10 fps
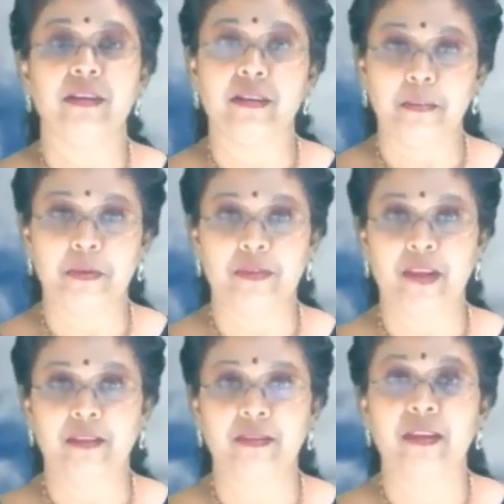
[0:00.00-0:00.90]

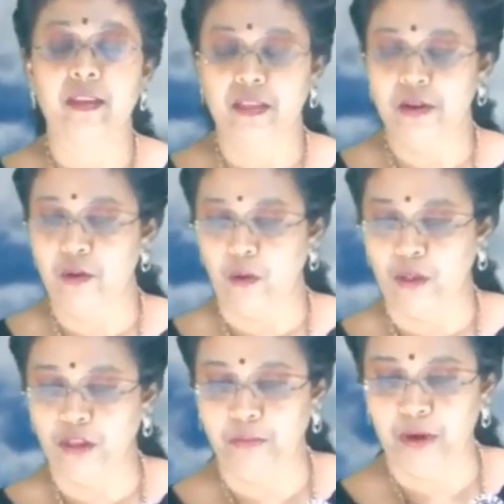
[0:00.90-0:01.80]
represents the
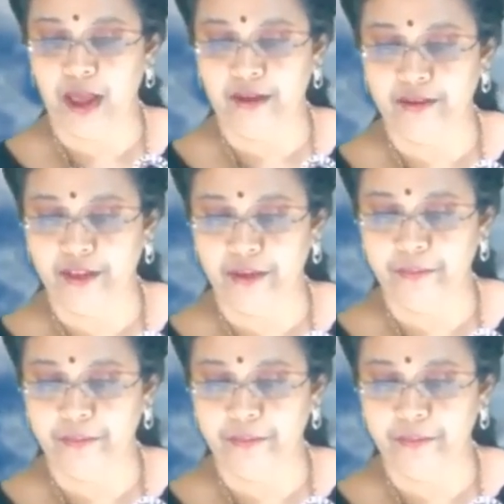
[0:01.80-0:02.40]
north polarity.